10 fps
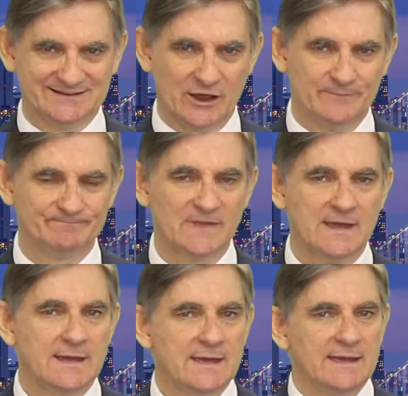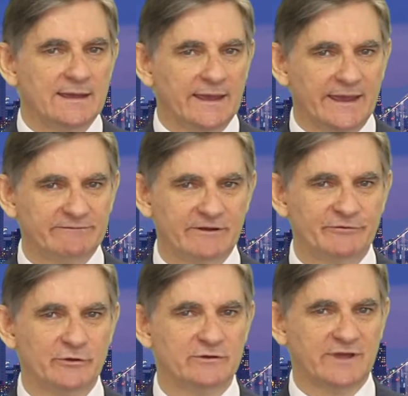So even if
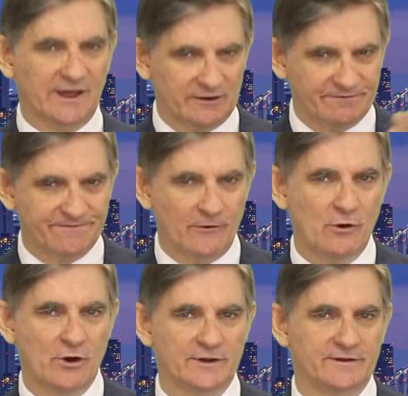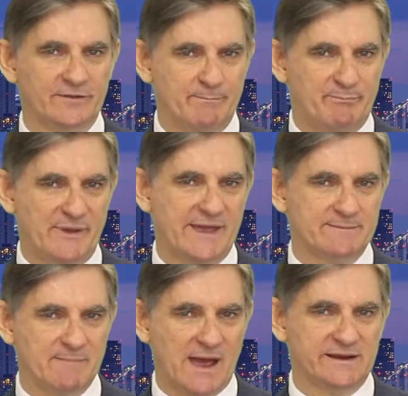you can afford the
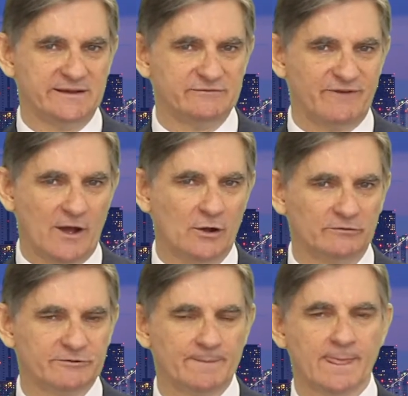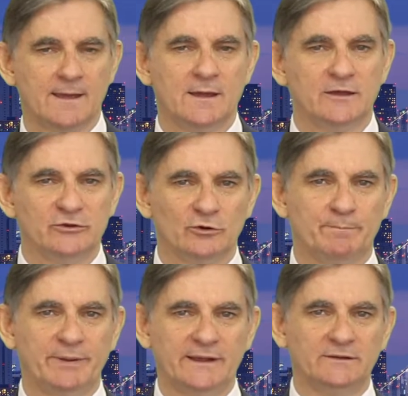big money involved, your
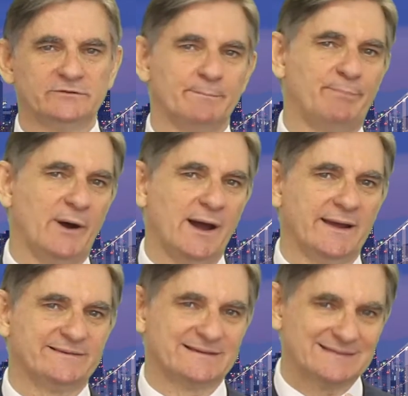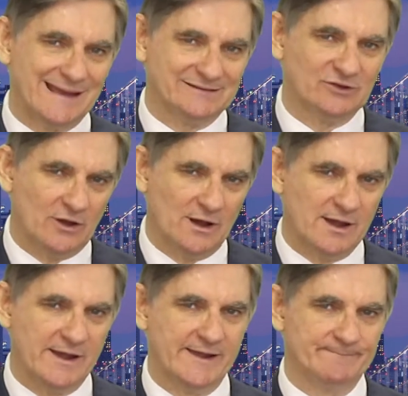appeal to buyers in that
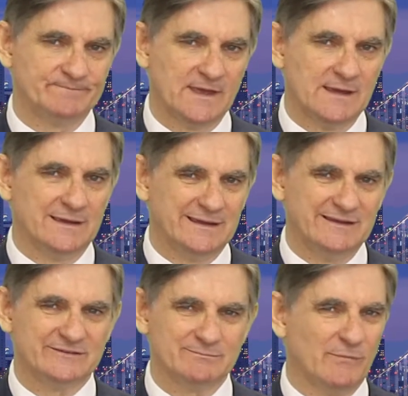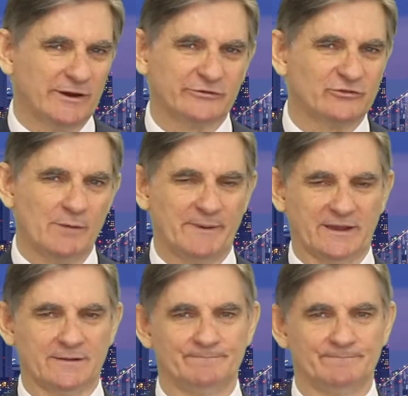time is microscopic.